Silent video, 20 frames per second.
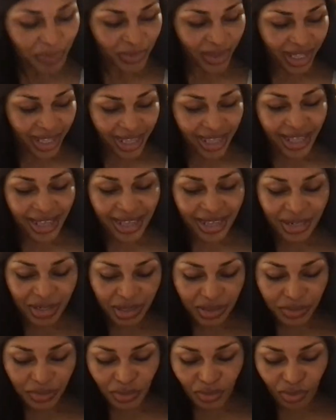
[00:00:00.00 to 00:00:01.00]

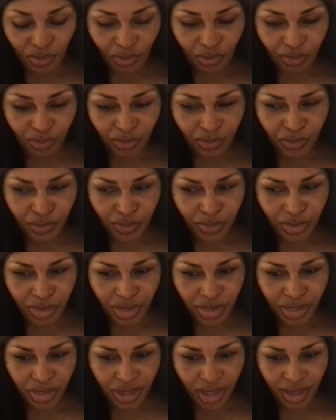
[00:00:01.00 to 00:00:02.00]
And
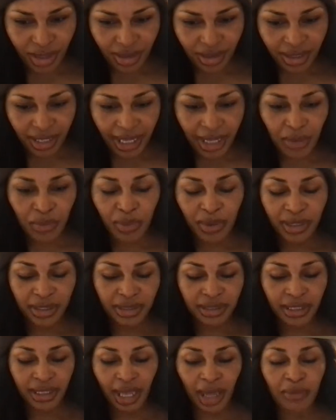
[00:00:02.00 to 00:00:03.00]
they
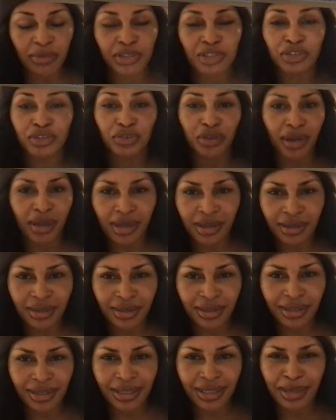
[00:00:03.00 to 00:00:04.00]
went, like, I was drunk
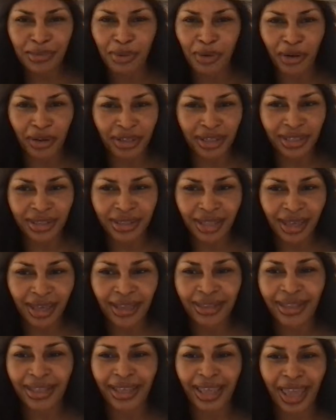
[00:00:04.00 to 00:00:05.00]
in a parking
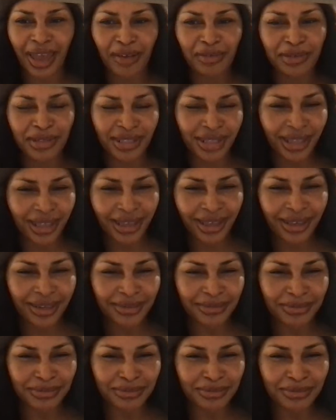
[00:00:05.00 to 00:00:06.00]
lot, like, after
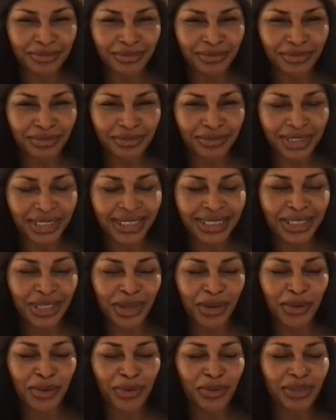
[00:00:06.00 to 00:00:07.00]
that.
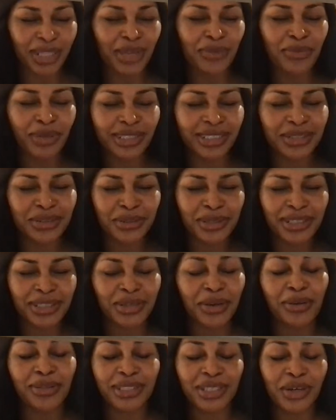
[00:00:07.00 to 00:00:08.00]
So they went to go get the
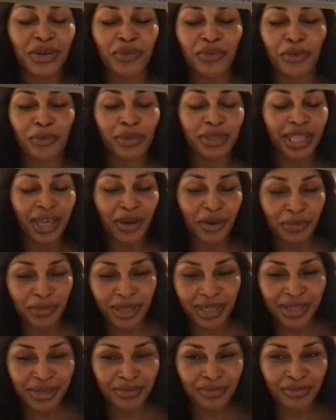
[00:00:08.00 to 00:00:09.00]
hotel room without
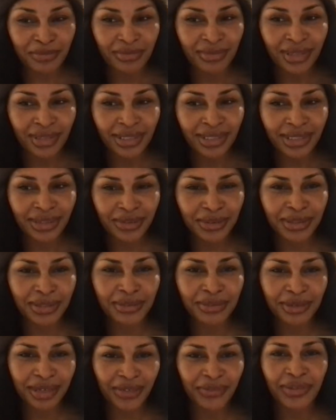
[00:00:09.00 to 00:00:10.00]
me. So, you
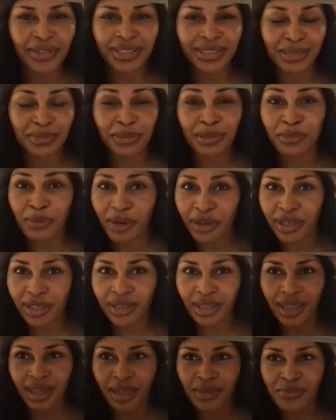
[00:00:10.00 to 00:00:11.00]
know, I fell asleep in the parking
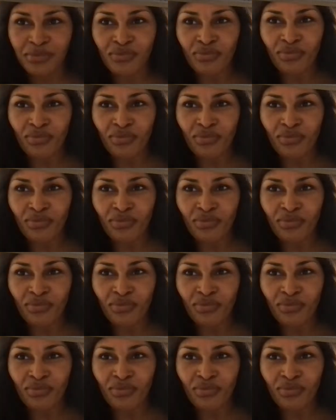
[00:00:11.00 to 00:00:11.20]
lot.